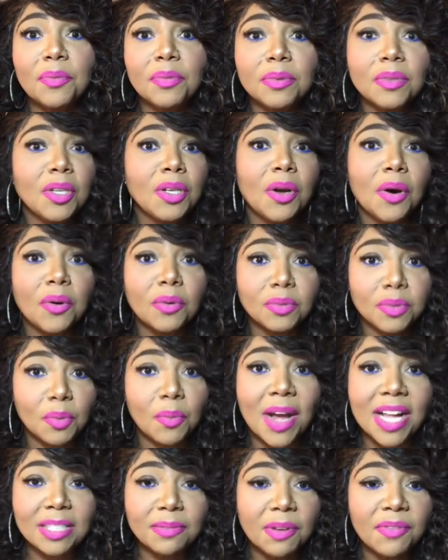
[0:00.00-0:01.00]
to
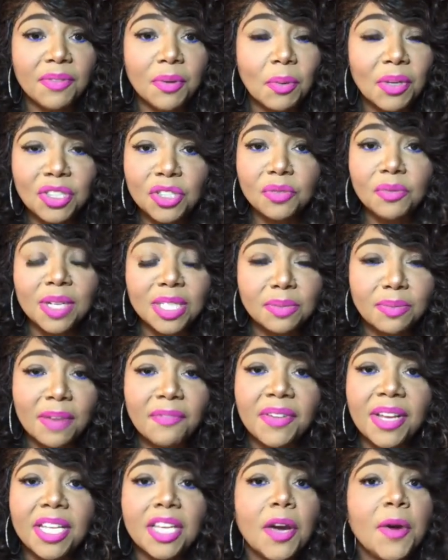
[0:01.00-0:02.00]
watch my video, once you watch my
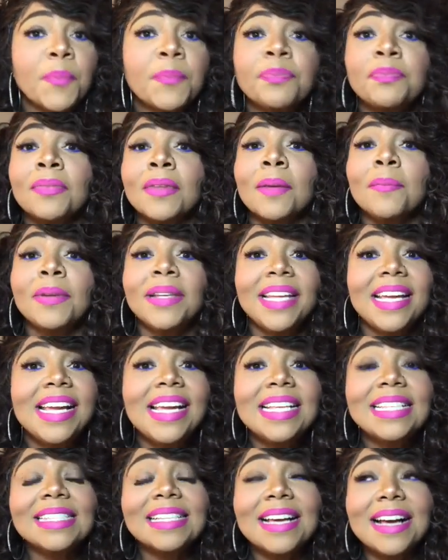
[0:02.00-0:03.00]
video,
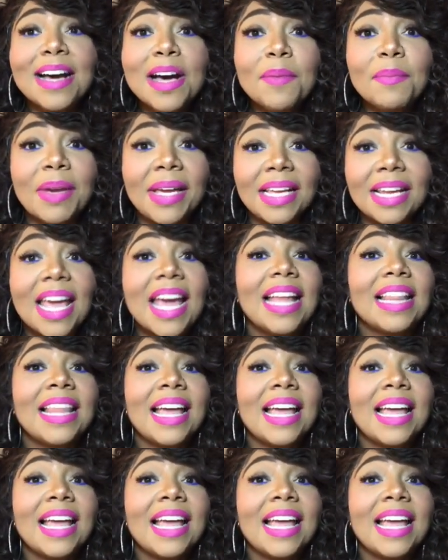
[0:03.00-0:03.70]
please comment.